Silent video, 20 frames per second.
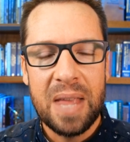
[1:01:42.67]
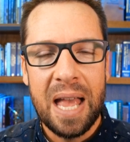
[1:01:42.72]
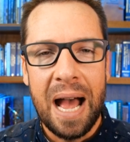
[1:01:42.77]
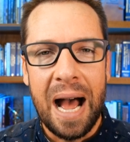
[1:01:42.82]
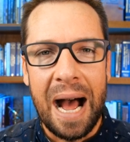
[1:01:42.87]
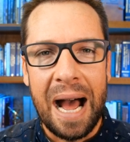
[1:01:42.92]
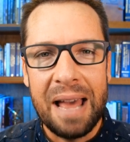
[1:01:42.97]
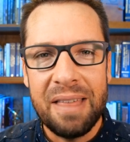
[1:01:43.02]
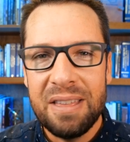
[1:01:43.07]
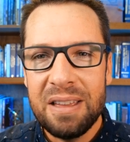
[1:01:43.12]

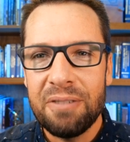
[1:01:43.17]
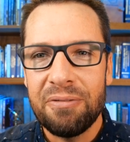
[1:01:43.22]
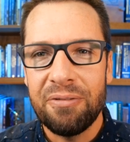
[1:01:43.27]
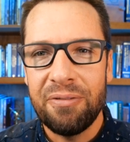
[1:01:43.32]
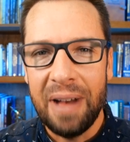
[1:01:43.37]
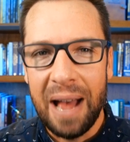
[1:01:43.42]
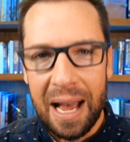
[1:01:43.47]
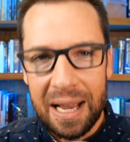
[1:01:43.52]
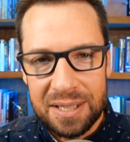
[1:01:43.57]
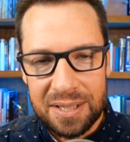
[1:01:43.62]
I think
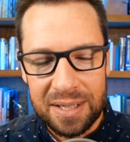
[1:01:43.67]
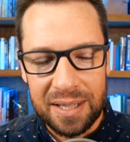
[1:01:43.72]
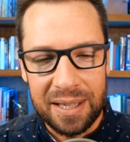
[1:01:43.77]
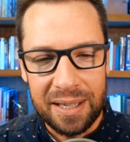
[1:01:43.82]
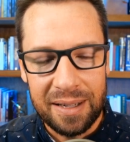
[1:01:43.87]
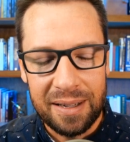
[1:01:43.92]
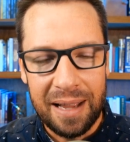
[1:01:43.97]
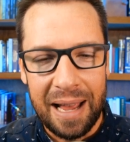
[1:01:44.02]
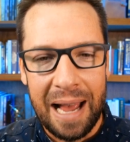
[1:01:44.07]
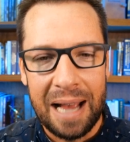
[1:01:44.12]

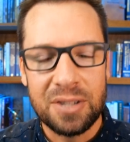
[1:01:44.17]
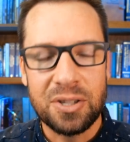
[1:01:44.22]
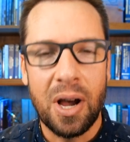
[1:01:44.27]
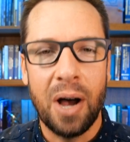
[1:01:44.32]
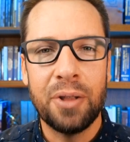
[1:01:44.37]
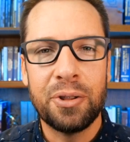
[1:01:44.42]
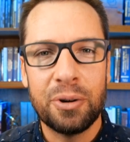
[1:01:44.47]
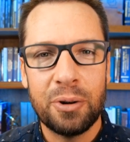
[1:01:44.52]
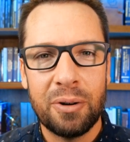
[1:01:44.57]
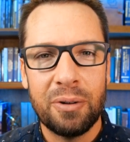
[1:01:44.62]
fasting has
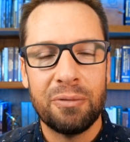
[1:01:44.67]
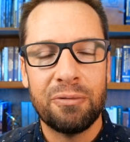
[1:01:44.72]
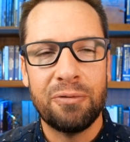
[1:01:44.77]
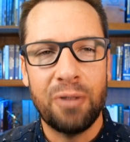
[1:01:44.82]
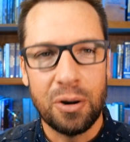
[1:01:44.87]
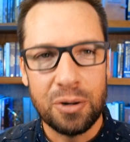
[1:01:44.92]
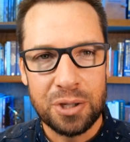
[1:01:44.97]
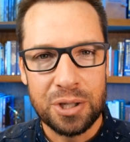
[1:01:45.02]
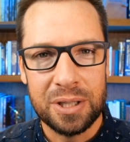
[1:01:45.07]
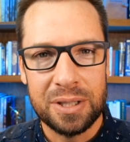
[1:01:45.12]
other
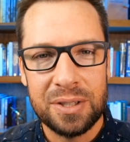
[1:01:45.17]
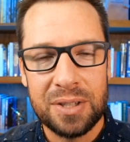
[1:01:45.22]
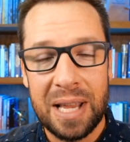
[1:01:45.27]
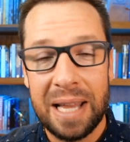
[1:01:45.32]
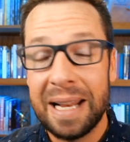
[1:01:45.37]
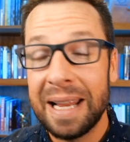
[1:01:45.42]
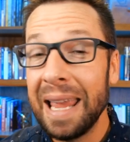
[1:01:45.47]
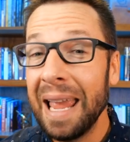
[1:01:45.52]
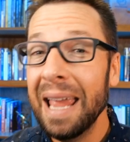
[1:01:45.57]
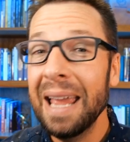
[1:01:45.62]
functions, and
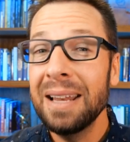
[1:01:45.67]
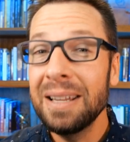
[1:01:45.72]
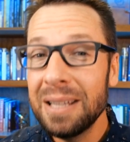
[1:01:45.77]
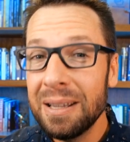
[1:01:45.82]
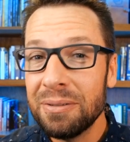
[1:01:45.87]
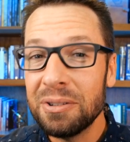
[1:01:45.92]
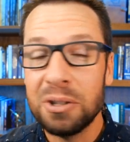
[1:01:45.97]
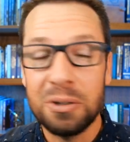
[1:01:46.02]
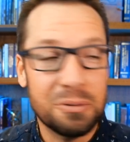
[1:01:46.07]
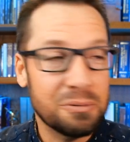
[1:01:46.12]
it can
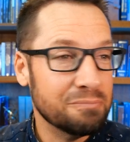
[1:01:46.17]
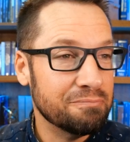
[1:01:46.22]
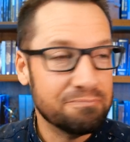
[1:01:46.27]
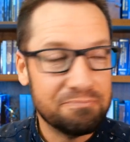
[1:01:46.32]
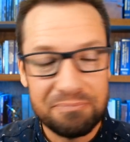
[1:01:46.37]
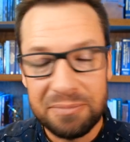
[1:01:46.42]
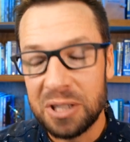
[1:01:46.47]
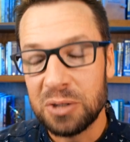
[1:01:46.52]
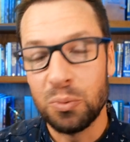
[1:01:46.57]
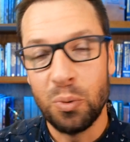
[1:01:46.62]
give you
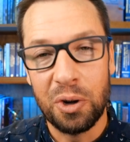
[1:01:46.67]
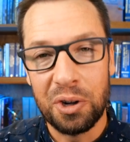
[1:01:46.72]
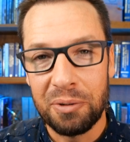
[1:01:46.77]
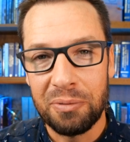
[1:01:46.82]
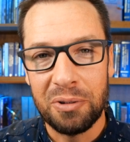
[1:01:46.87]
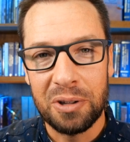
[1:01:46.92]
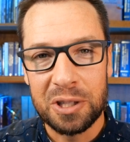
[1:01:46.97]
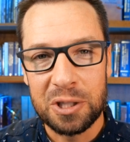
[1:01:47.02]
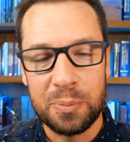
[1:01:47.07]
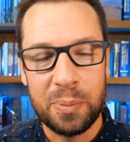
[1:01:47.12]
this
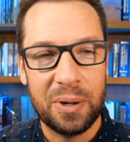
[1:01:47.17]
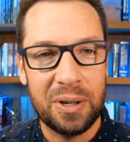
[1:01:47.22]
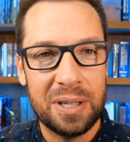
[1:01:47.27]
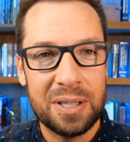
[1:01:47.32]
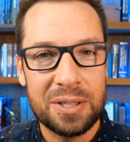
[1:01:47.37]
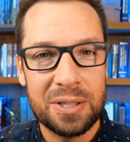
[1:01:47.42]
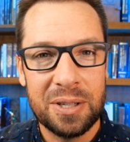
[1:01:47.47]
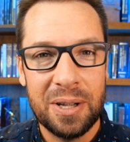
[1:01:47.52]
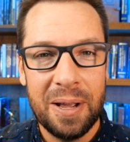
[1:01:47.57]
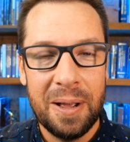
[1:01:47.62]
wonderful
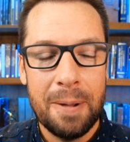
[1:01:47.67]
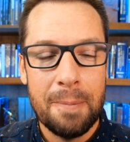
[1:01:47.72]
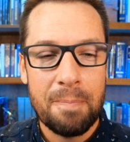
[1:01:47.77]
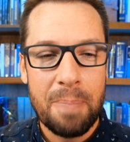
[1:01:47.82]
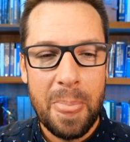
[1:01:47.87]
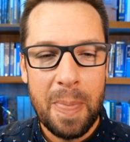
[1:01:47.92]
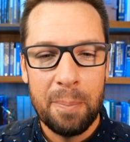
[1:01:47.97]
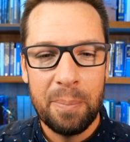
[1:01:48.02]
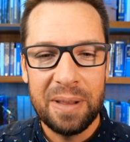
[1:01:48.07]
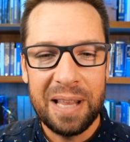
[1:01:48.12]
experience,
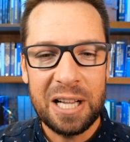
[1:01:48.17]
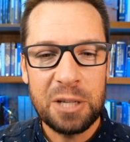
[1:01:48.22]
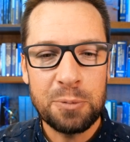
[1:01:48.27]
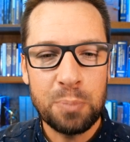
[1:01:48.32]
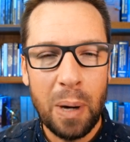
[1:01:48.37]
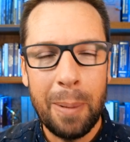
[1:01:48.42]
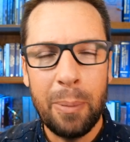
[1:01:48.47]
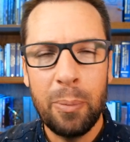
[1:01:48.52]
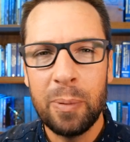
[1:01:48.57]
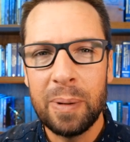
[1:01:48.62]
but that's
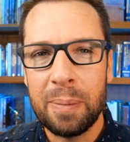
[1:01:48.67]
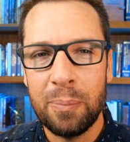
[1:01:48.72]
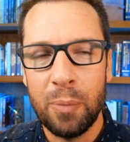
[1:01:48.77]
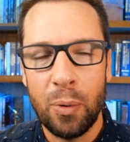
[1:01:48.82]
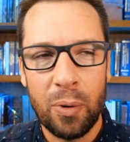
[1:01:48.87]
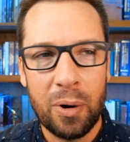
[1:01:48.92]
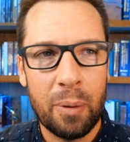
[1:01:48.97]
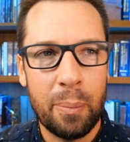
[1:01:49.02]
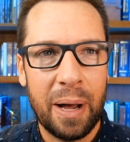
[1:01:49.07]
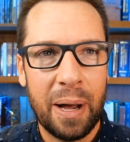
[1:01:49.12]
probably
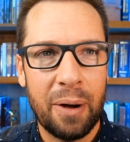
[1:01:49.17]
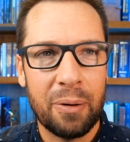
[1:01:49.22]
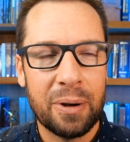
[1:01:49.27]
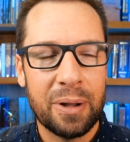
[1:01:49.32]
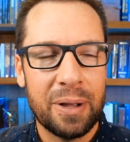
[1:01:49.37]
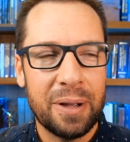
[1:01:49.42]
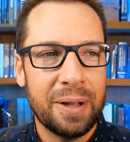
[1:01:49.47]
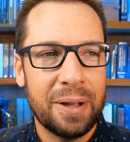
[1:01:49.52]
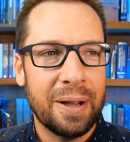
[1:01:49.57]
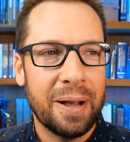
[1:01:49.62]
more about
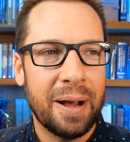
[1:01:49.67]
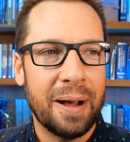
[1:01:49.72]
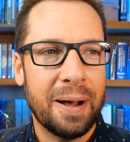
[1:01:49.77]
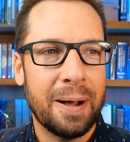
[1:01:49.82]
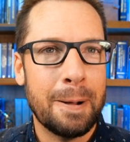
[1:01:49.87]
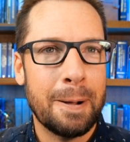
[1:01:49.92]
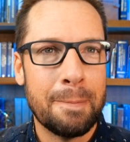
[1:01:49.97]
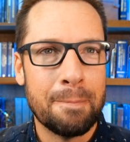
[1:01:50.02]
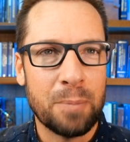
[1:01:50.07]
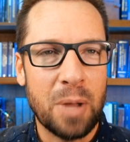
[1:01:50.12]

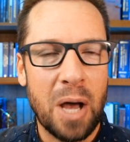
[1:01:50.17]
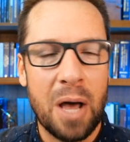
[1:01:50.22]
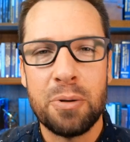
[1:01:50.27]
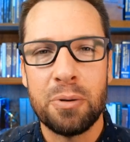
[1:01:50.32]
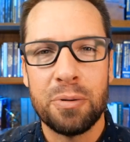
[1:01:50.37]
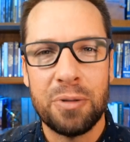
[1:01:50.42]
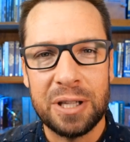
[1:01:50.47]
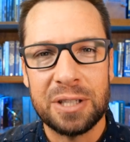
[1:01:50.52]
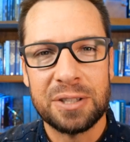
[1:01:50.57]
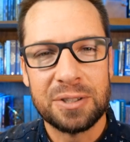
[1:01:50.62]
other
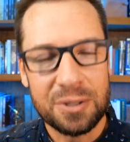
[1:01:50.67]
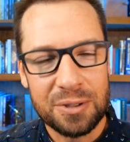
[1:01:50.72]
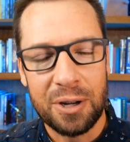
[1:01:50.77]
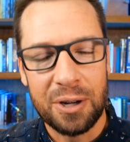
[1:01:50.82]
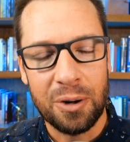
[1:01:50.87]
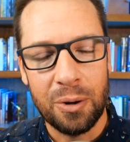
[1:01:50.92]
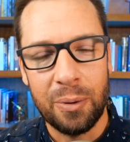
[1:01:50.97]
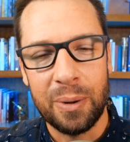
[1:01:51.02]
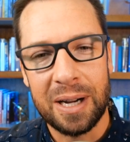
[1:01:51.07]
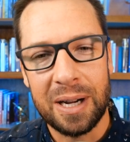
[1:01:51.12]
things that are
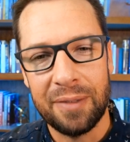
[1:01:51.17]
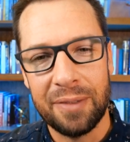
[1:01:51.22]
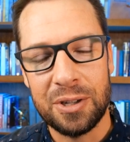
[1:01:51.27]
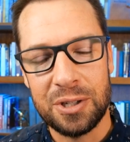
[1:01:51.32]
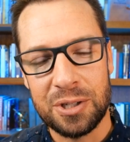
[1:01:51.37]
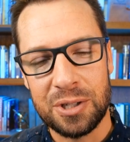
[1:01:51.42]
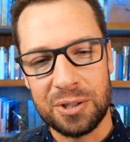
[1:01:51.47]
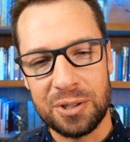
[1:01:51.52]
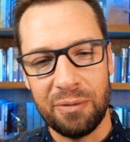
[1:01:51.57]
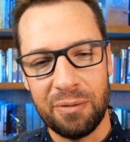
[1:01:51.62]
going on than
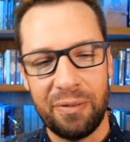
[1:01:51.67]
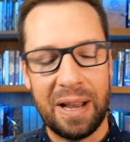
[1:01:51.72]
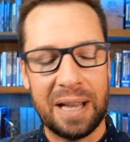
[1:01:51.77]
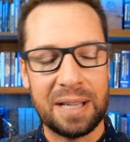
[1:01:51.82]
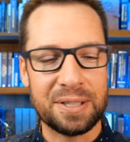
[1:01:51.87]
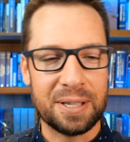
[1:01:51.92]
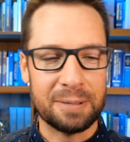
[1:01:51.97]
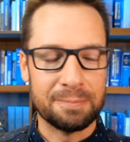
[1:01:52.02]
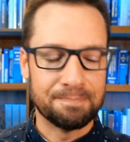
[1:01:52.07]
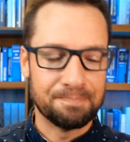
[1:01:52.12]
just the
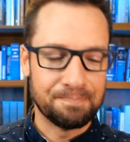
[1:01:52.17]
fasting.